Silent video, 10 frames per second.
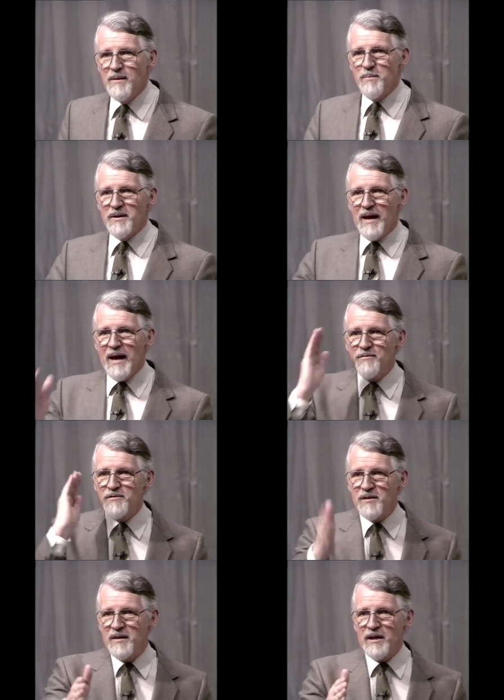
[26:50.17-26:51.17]
But
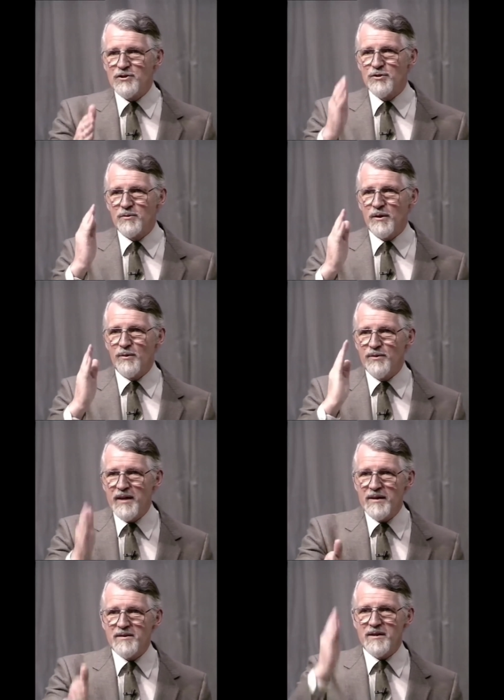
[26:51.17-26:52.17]
after that, you know
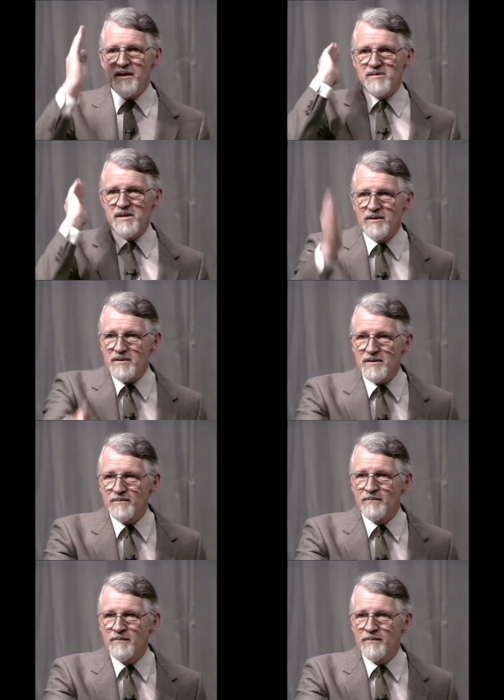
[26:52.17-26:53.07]
that is it.